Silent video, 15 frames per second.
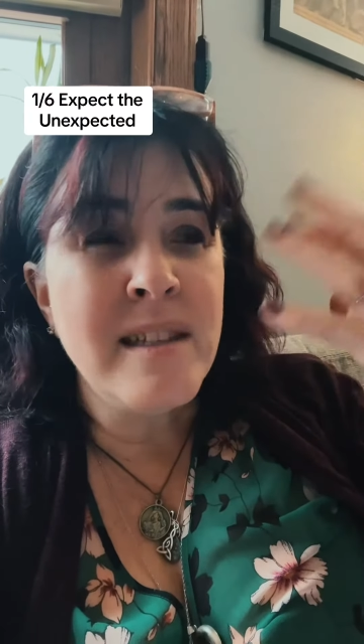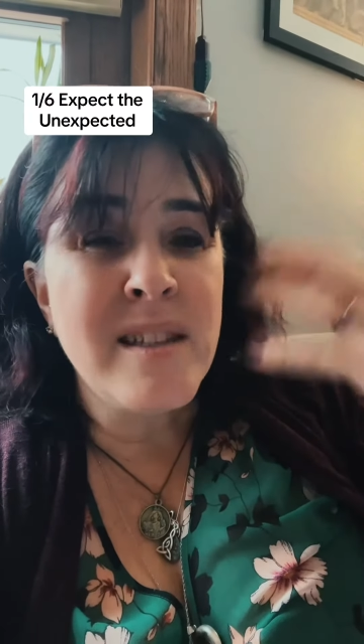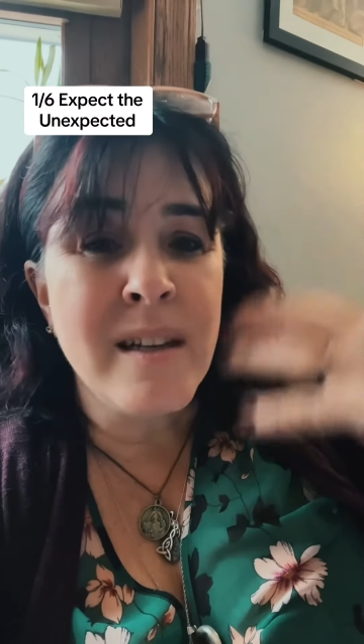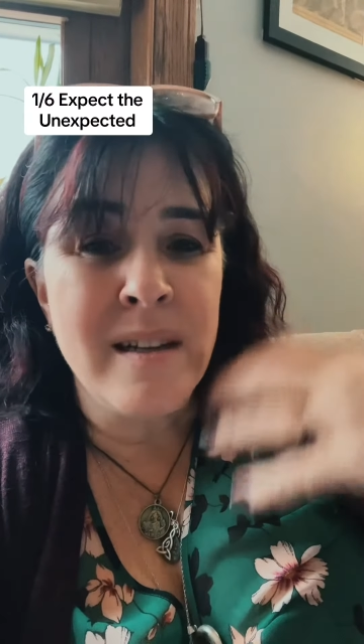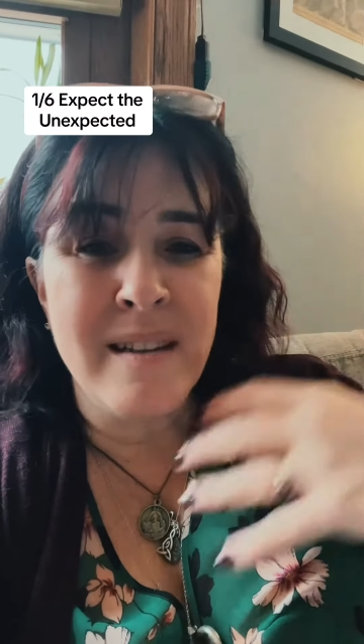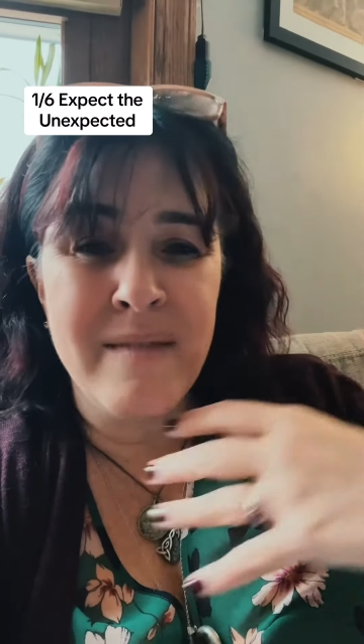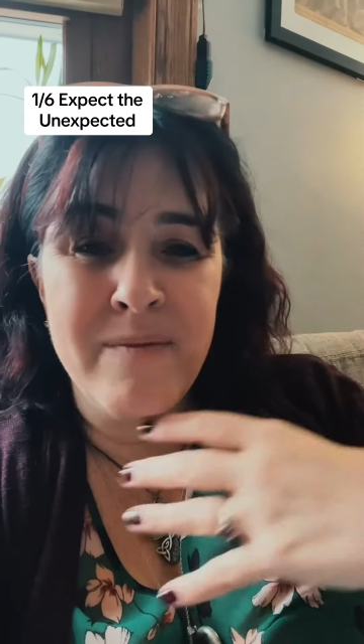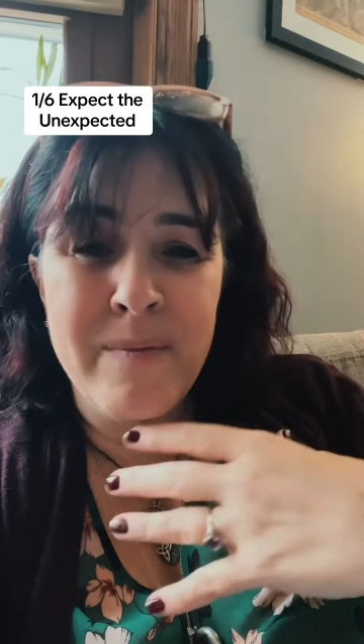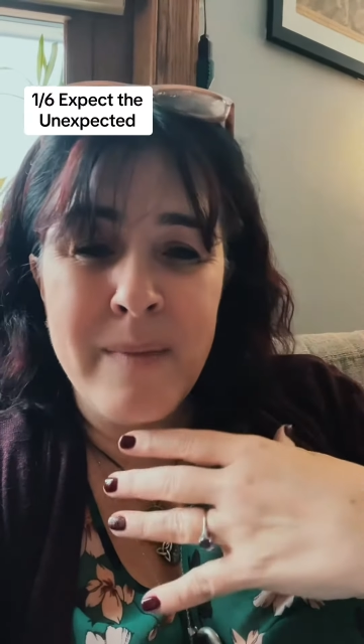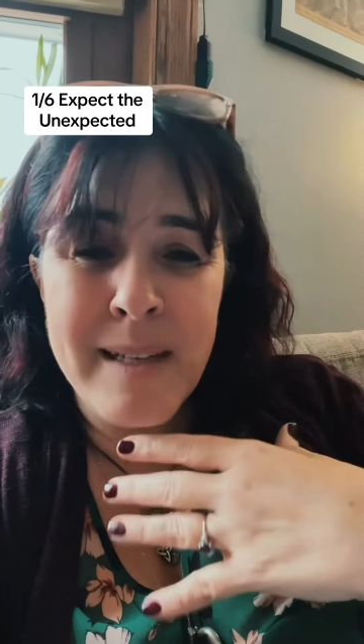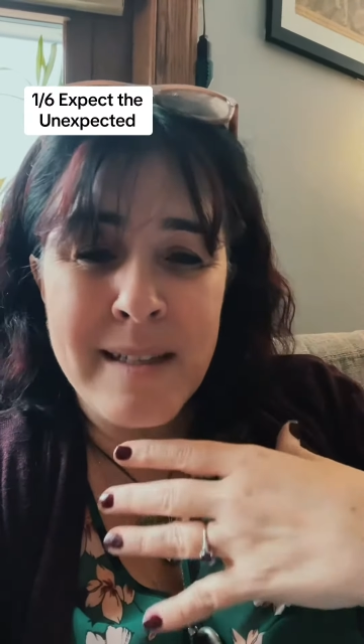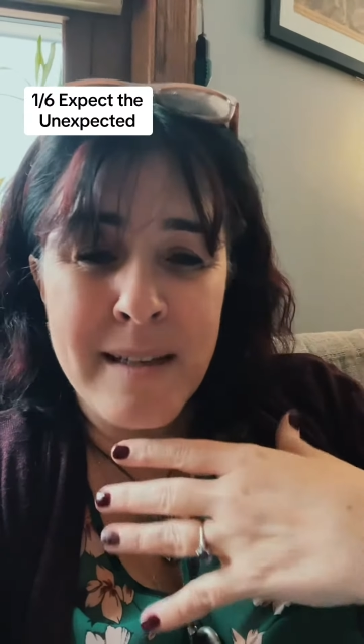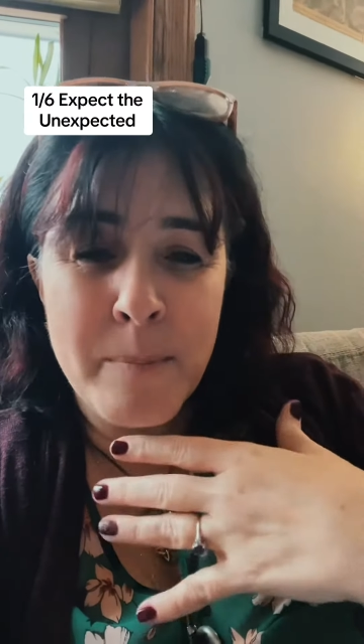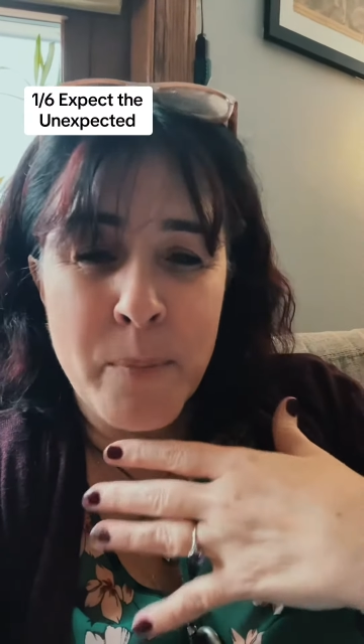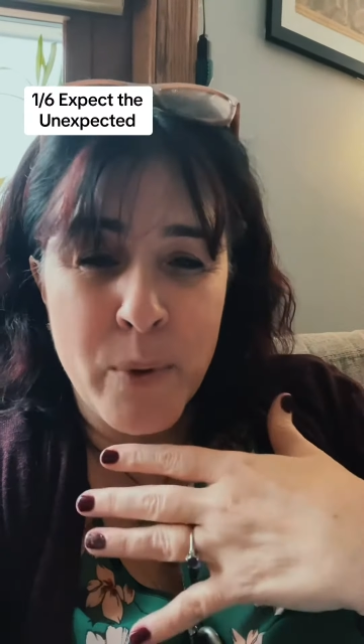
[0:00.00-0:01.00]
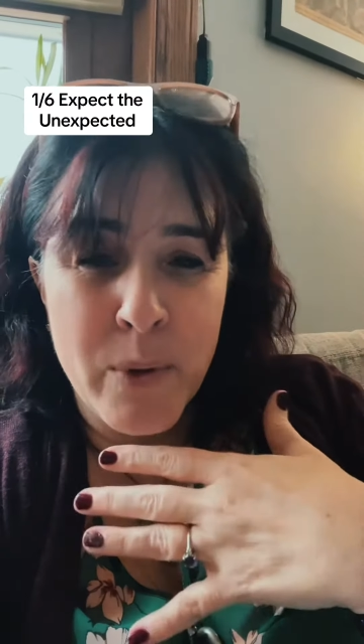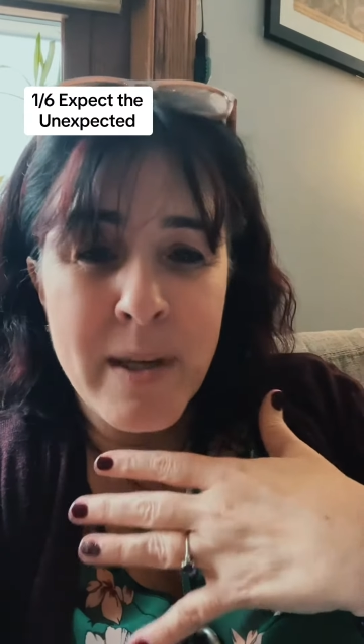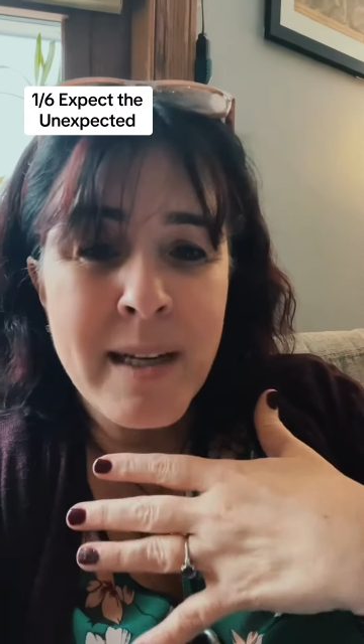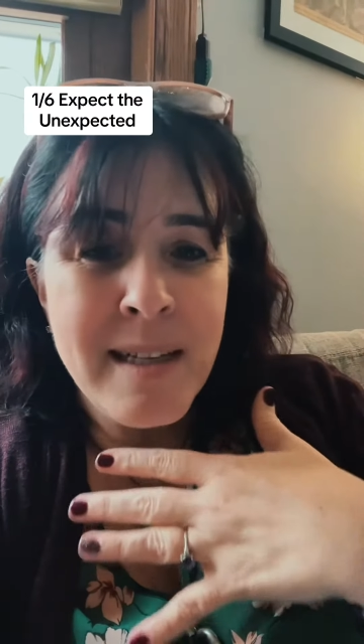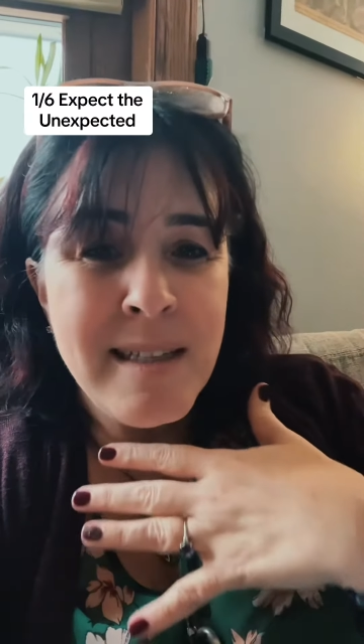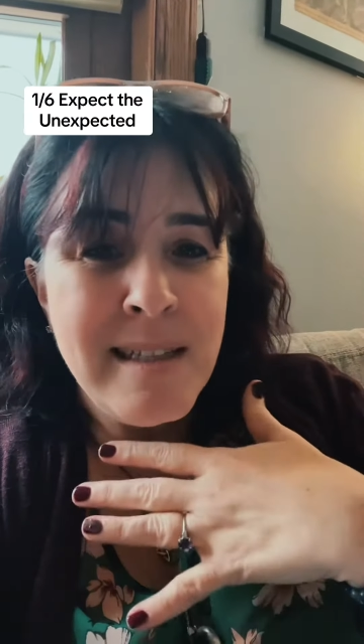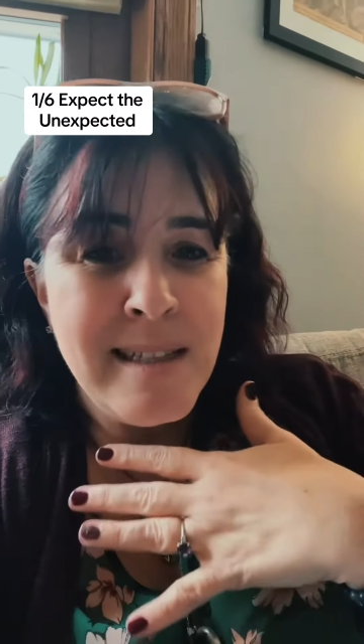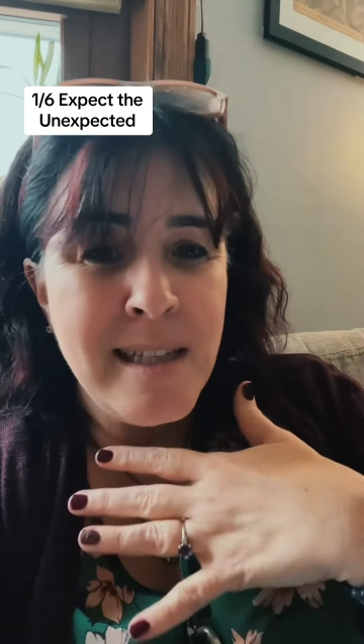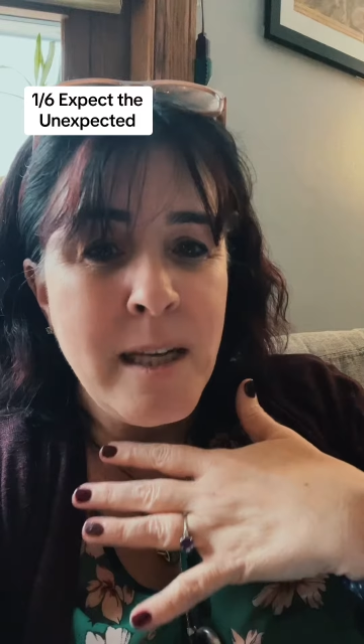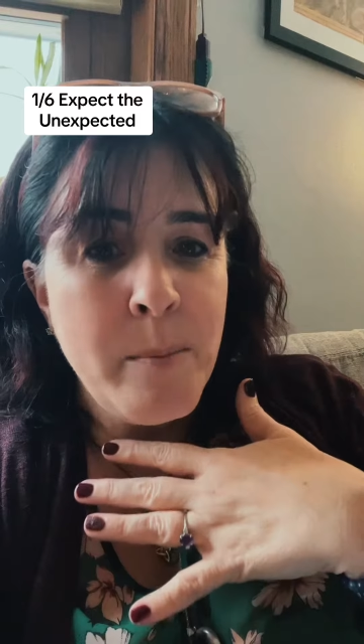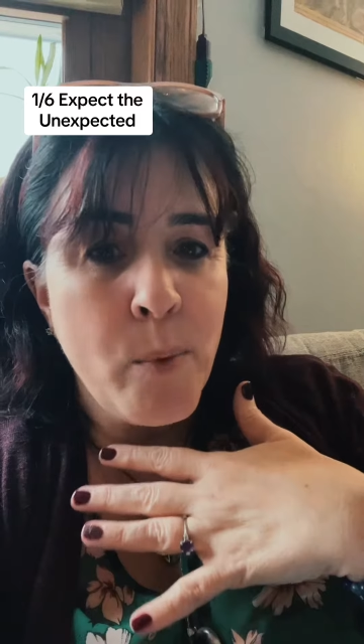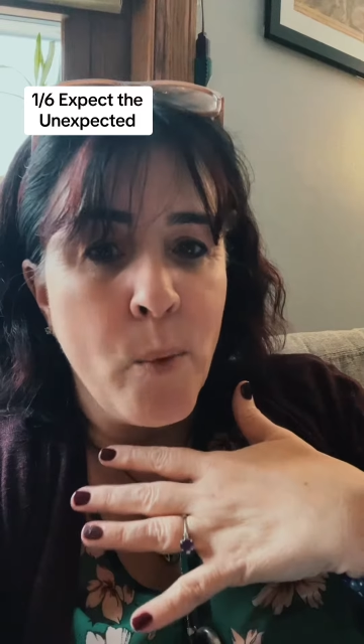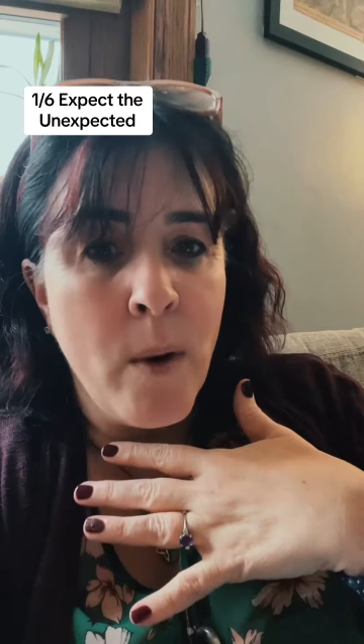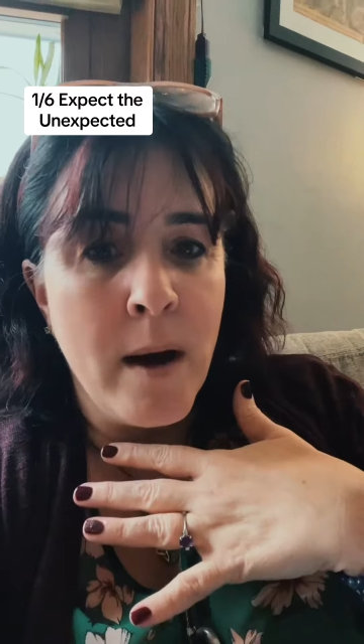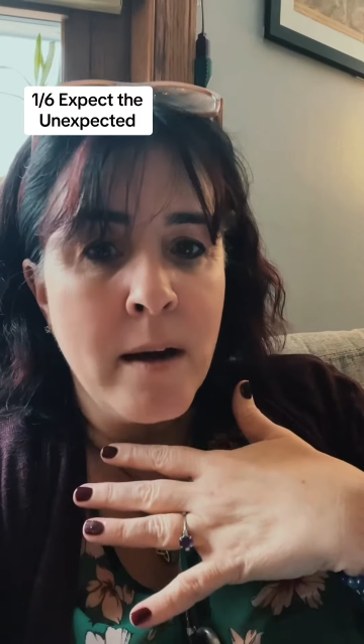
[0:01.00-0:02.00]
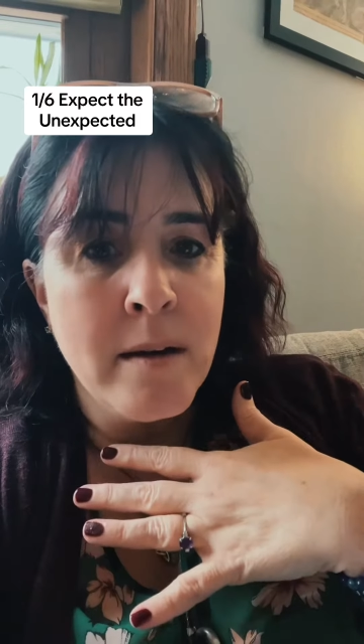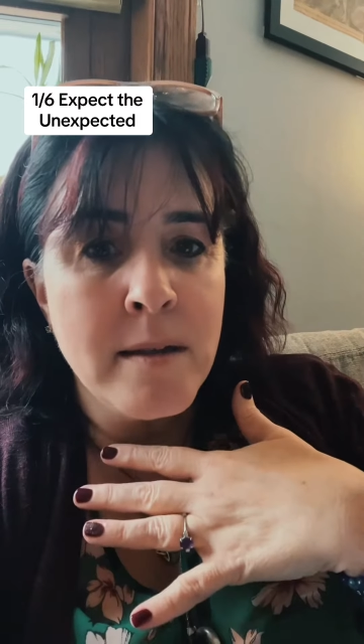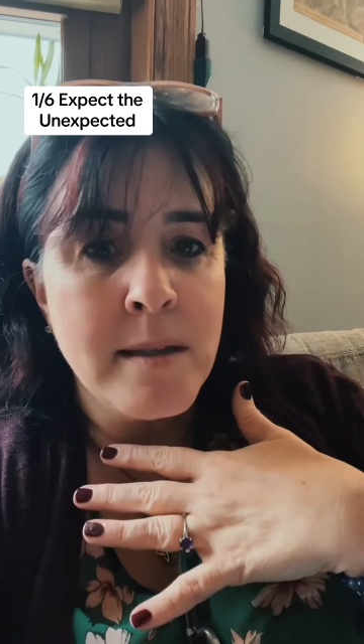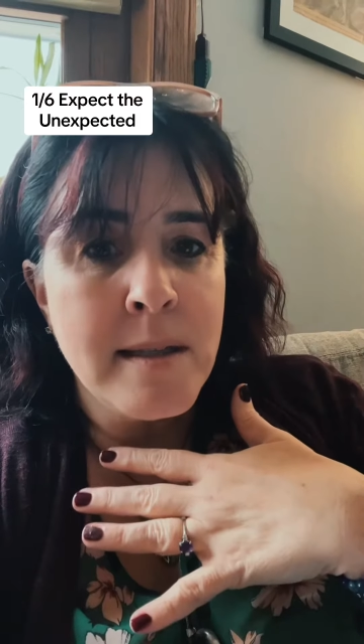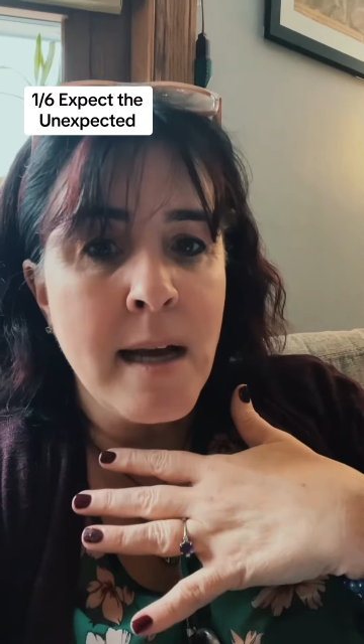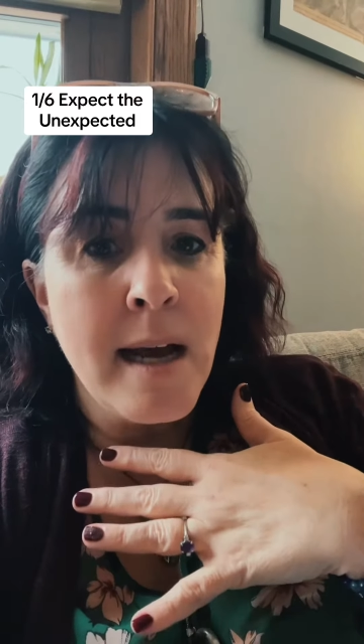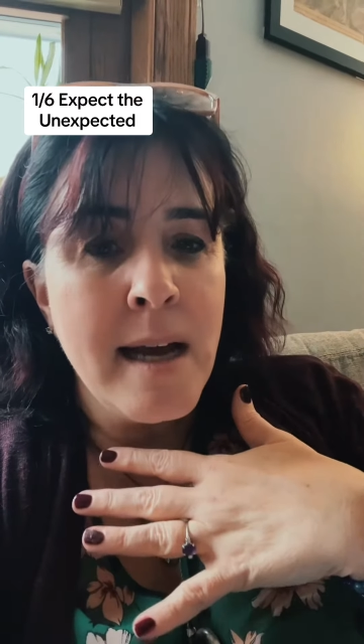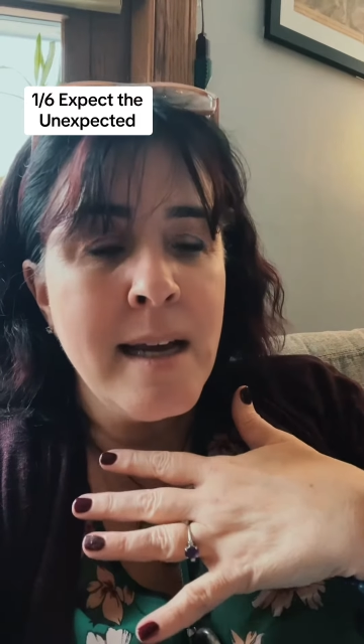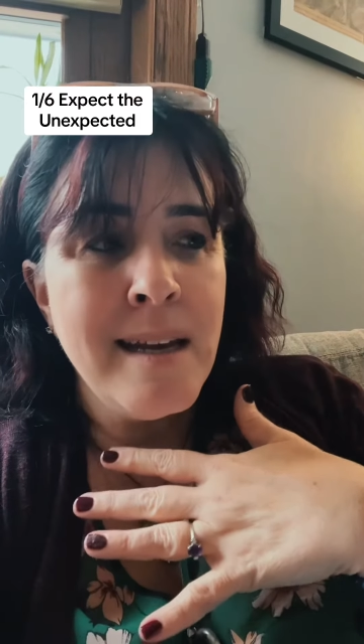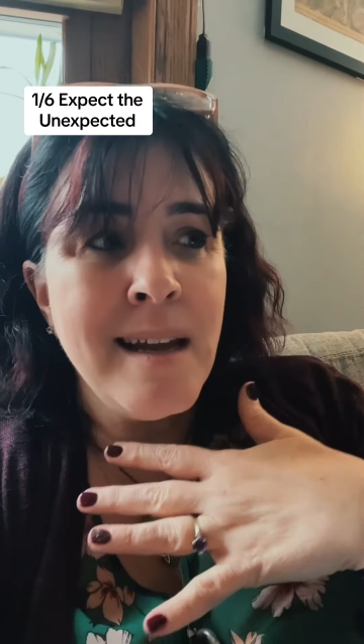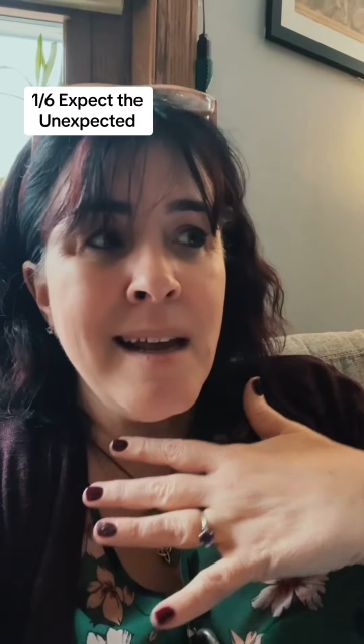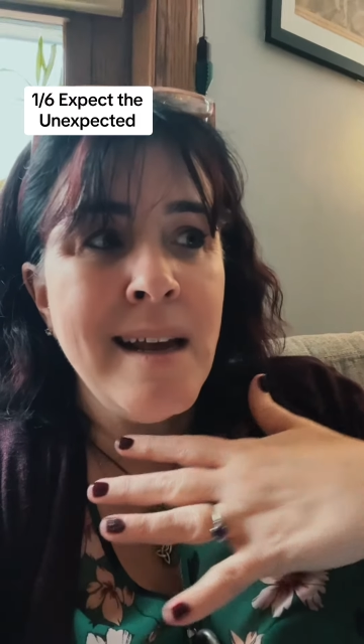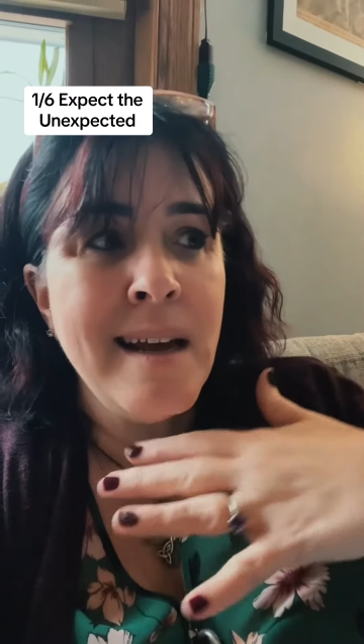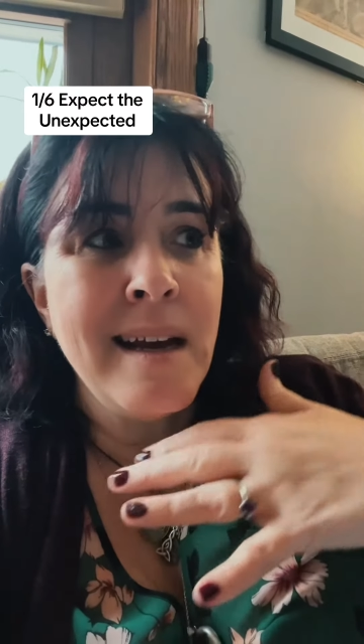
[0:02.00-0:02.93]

It's a it's a pretty deep water sign.